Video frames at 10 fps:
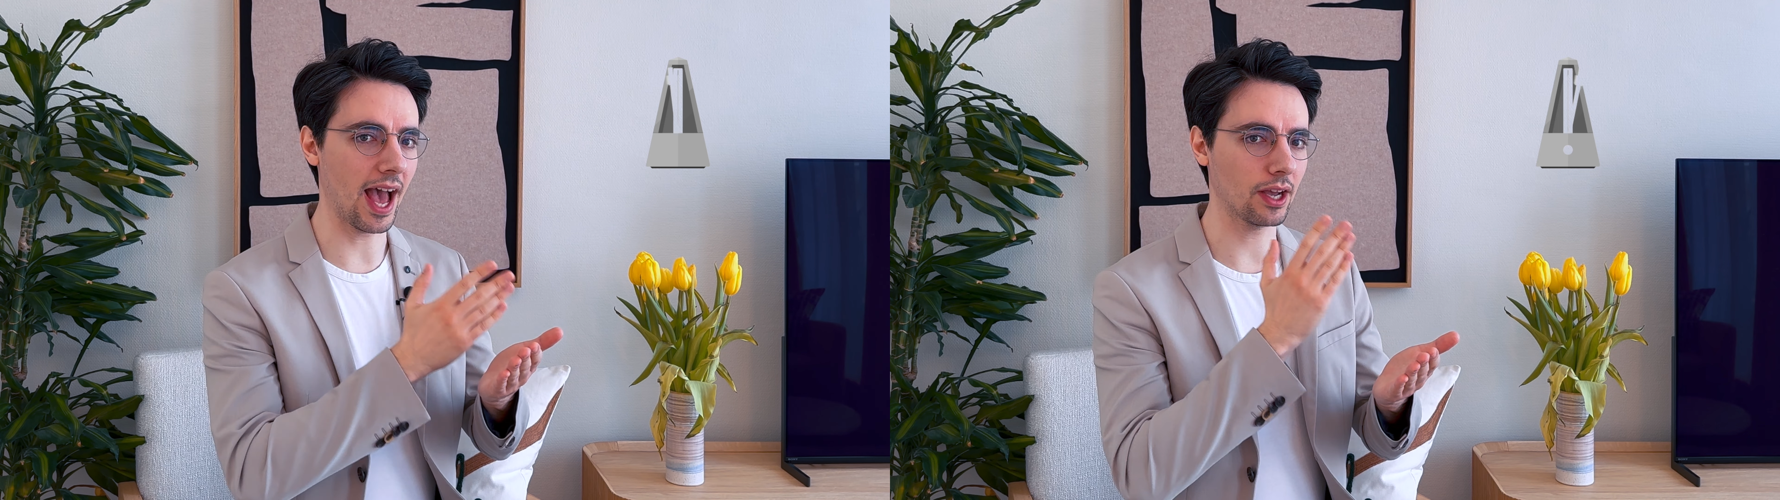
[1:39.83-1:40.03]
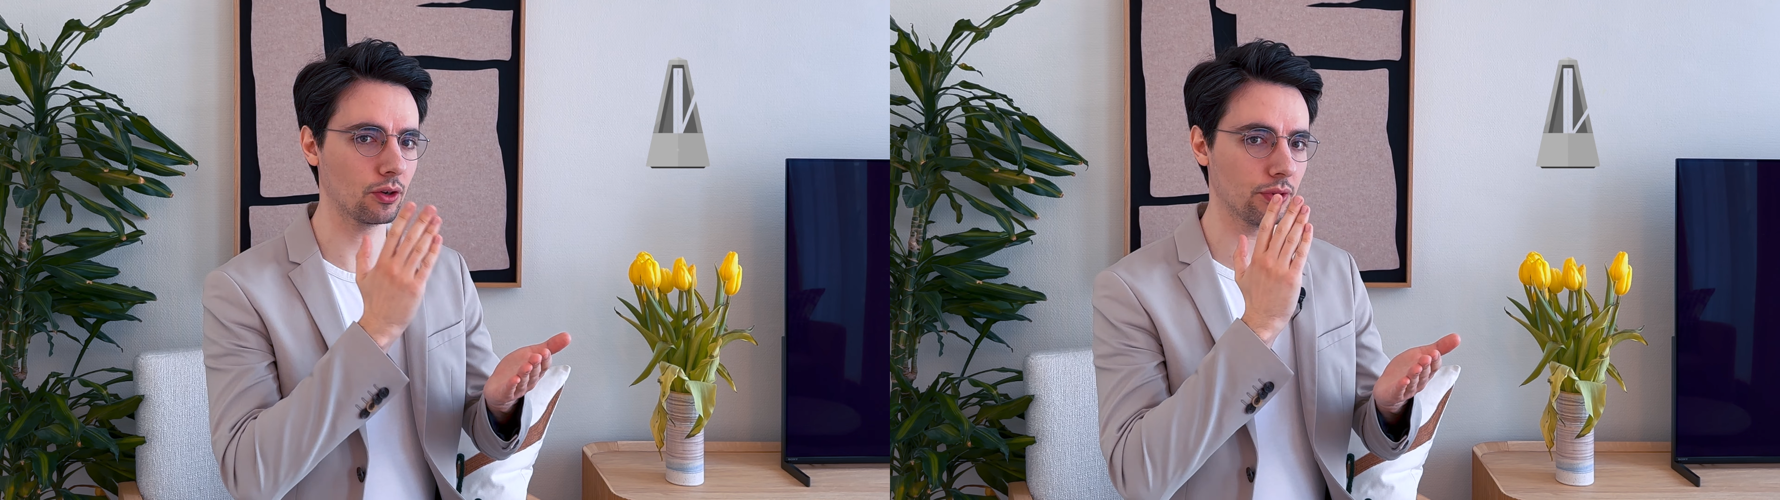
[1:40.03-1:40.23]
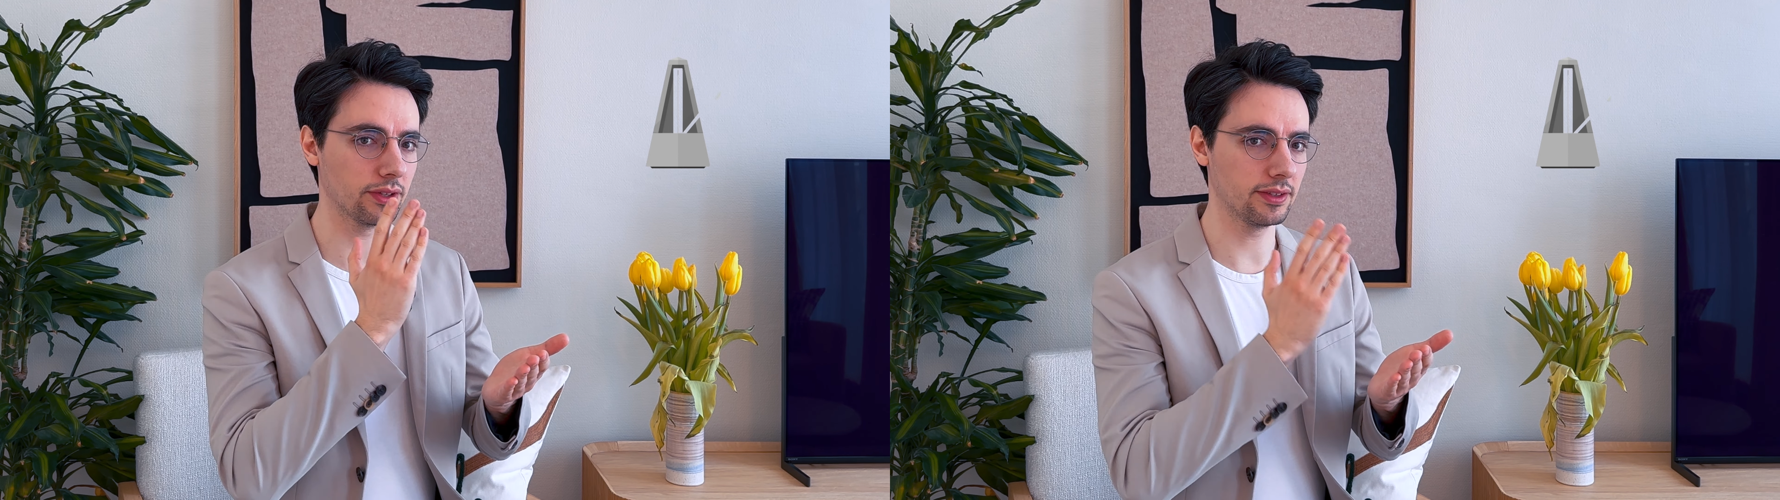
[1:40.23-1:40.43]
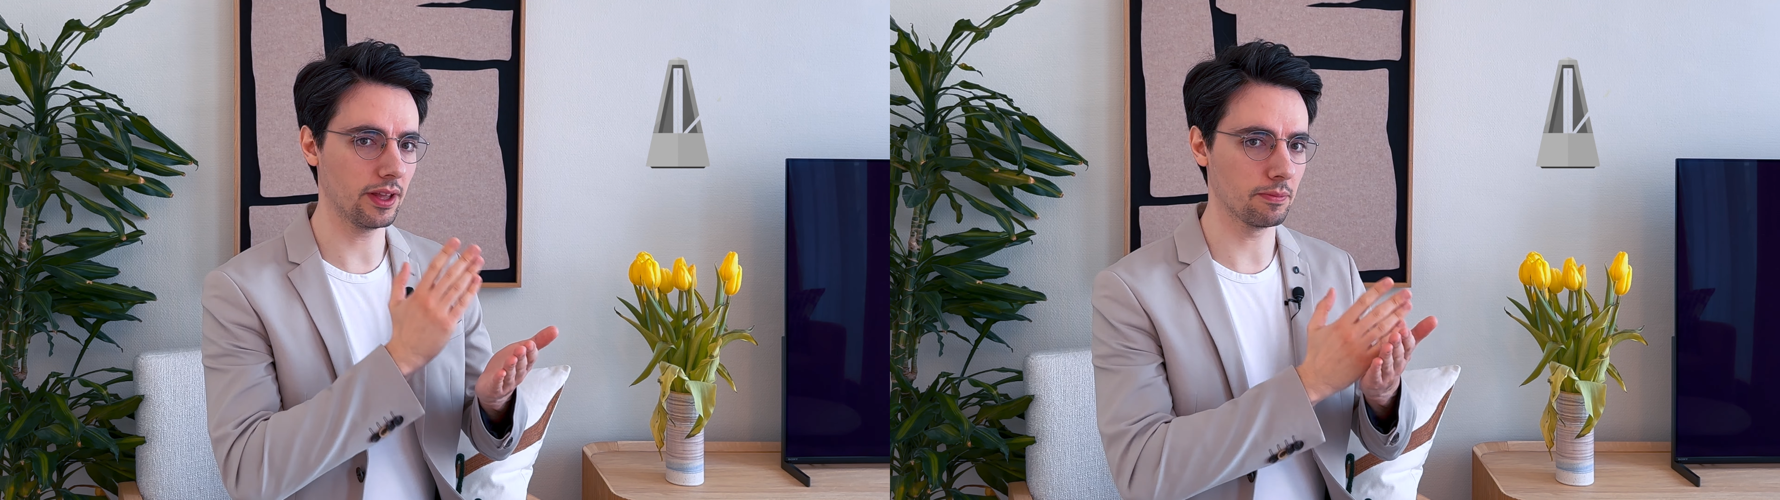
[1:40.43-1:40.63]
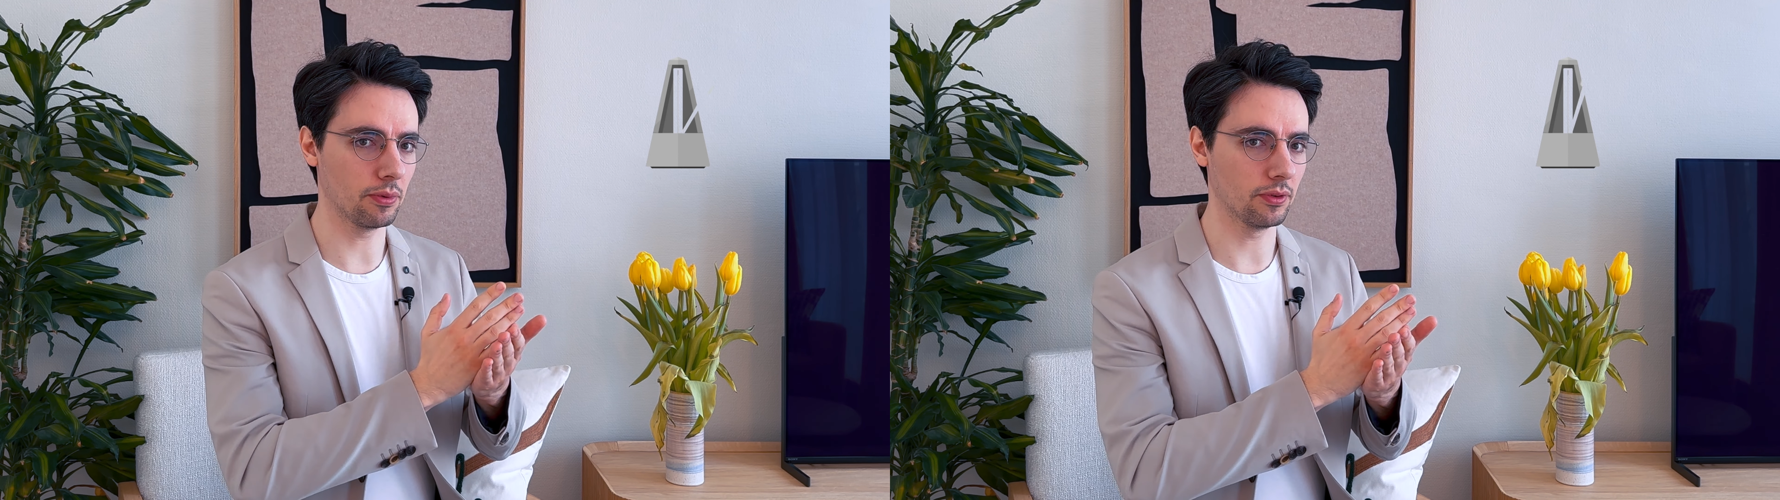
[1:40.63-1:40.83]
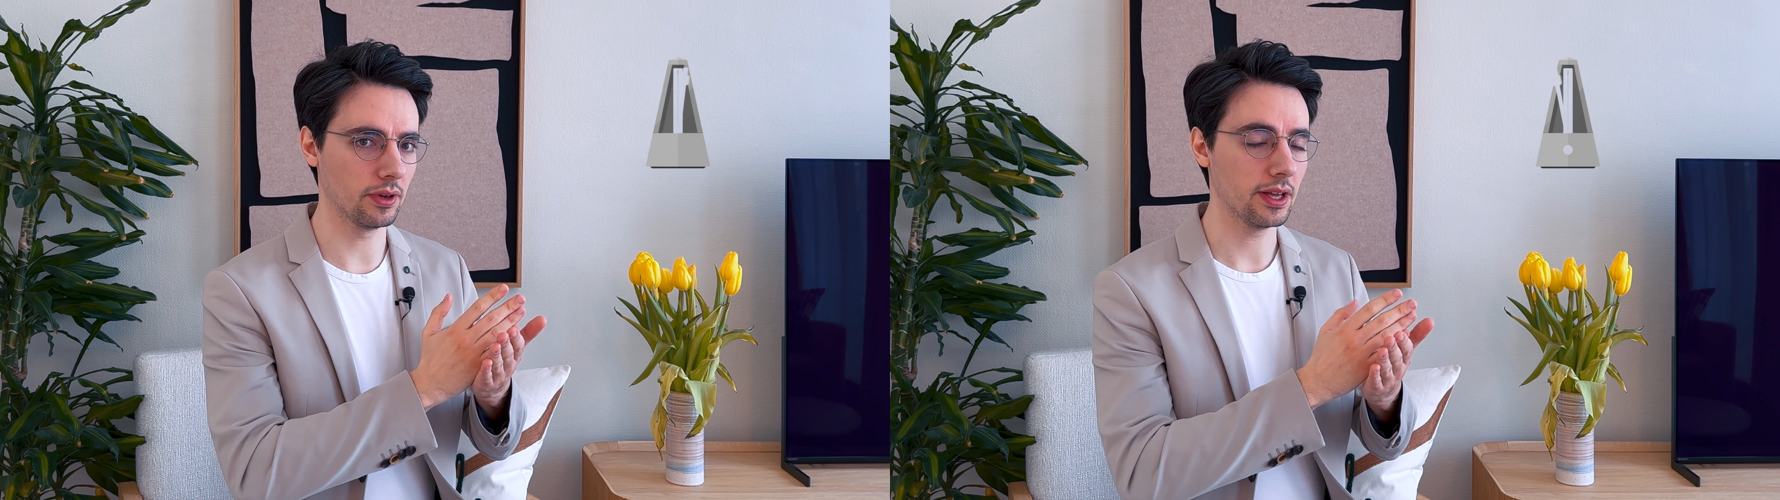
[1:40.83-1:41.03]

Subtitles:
accurate tempo.